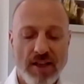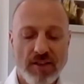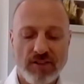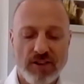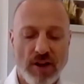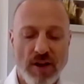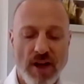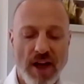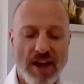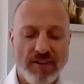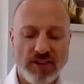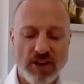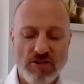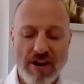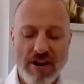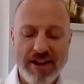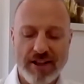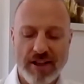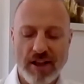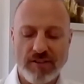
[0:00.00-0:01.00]
So it's a
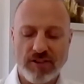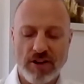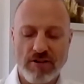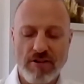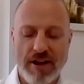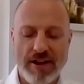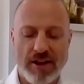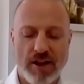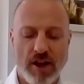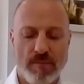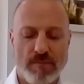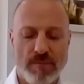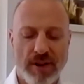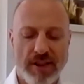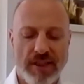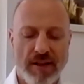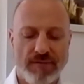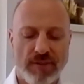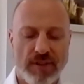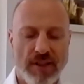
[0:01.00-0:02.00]
great, it's a great
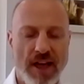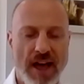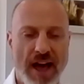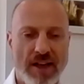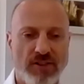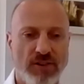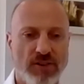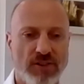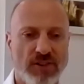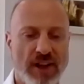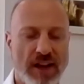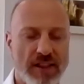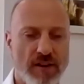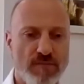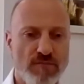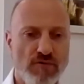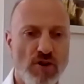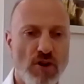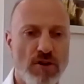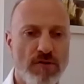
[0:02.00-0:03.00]
company. They, as you say,
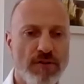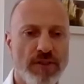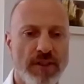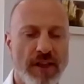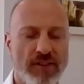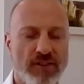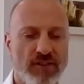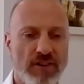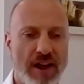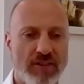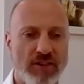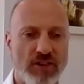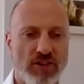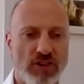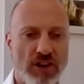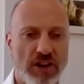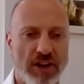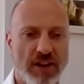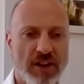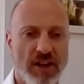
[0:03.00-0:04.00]
they've proven their
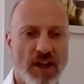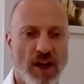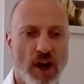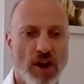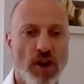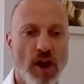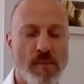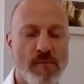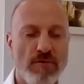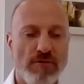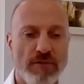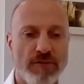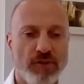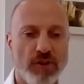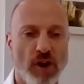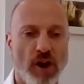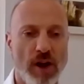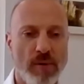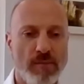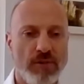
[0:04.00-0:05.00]
strategy a number of
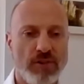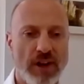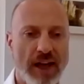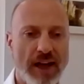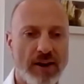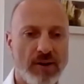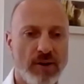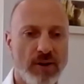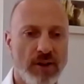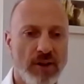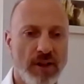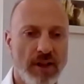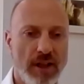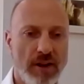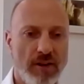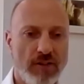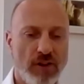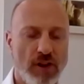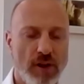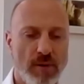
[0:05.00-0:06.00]
times now
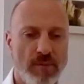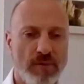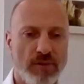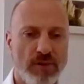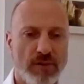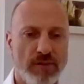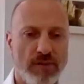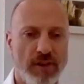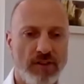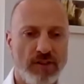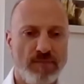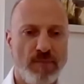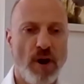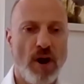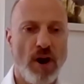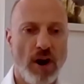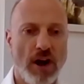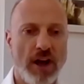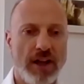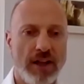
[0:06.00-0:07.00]
in terms of this
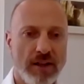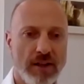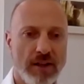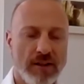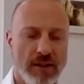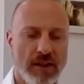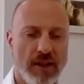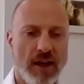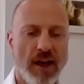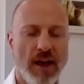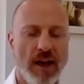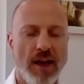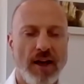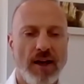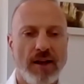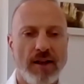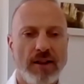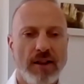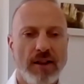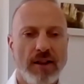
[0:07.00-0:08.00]
pie
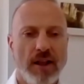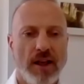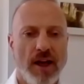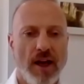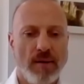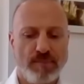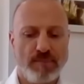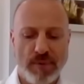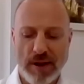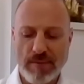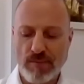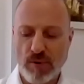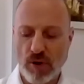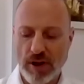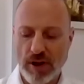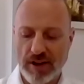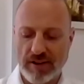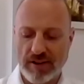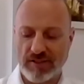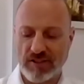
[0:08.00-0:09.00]
uh, uh,
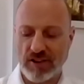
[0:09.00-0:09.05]
pinpoint.